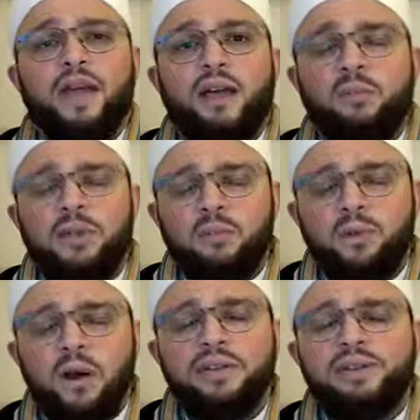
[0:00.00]
And we
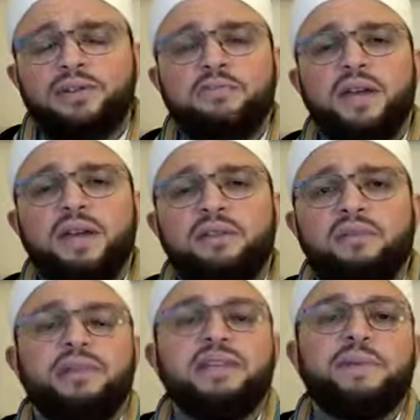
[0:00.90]
want this to be a
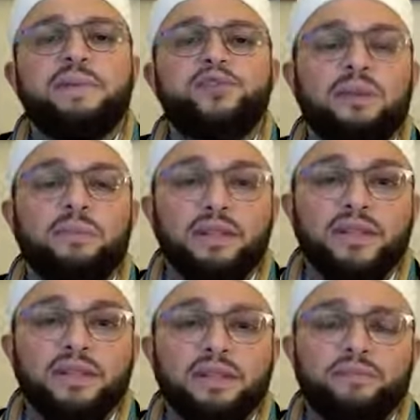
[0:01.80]
very special
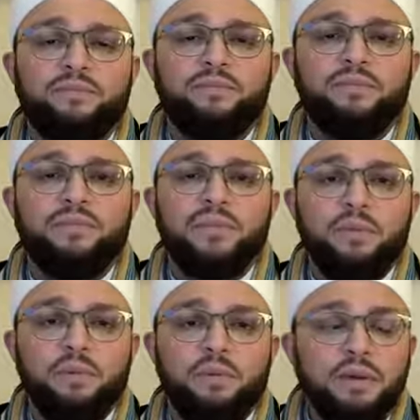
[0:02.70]
Ramadan.
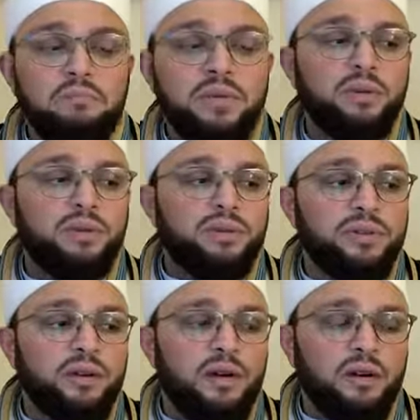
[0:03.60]
We want to build
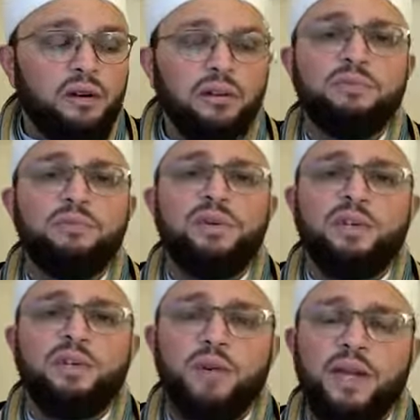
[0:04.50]
our homes
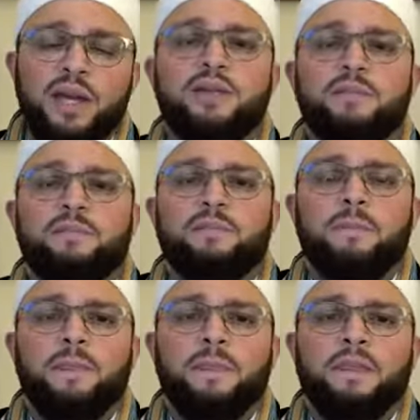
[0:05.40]
in a way
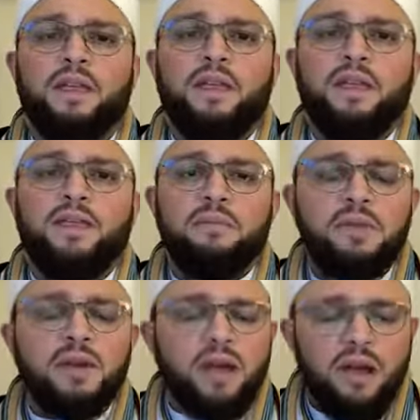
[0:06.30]
that
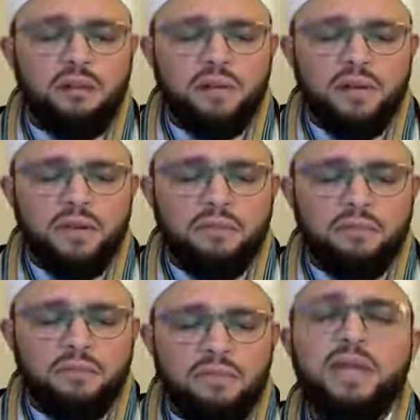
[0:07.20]
become
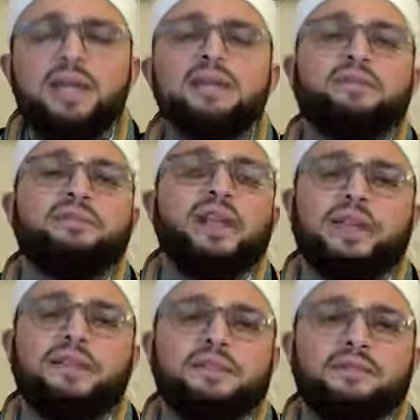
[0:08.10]
beacons of
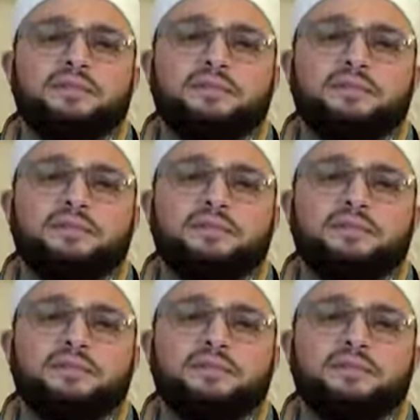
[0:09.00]
light.